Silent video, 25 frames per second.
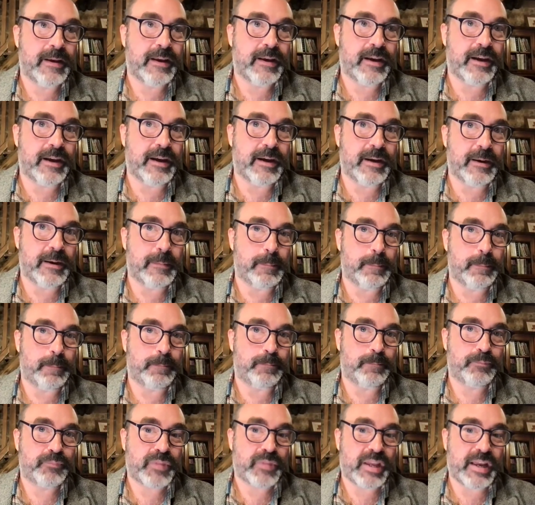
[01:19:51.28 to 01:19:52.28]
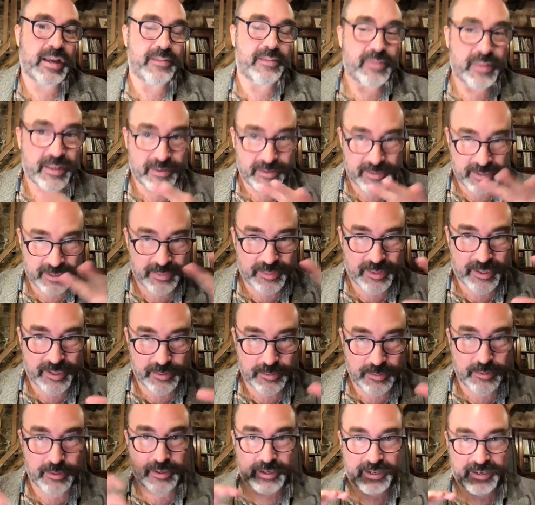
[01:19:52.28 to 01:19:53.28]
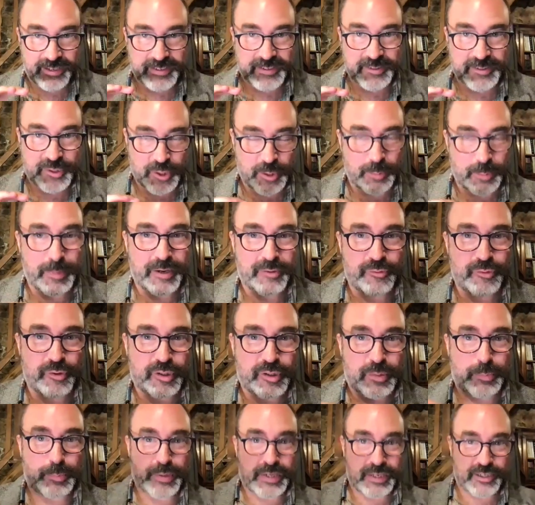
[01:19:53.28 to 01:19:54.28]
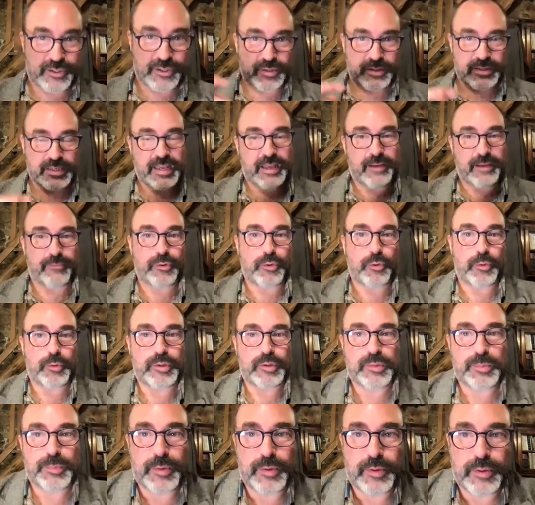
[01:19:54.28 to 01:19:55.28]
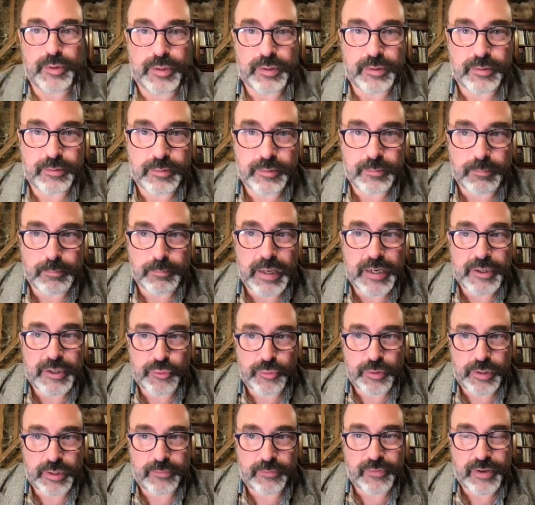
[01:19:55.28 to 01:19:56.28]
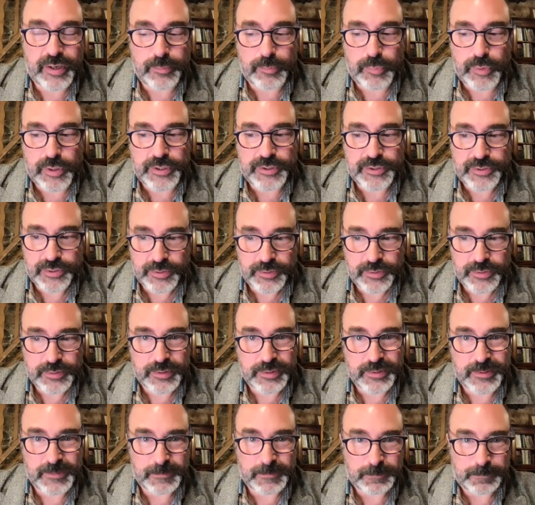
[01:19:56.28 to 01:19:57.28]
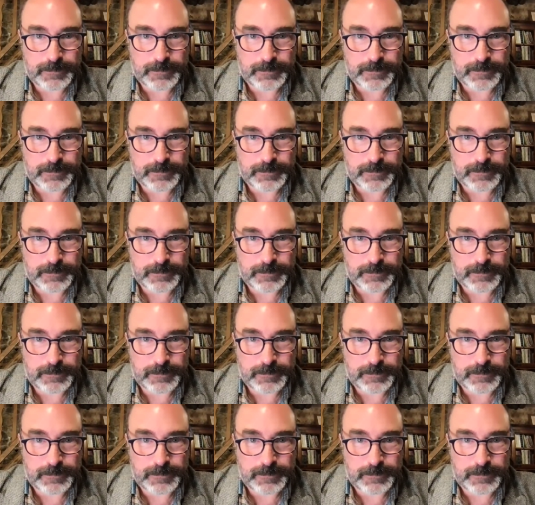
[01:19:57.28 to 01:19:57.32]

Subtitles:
and that geometric depictions have corresponding mantric vibrations.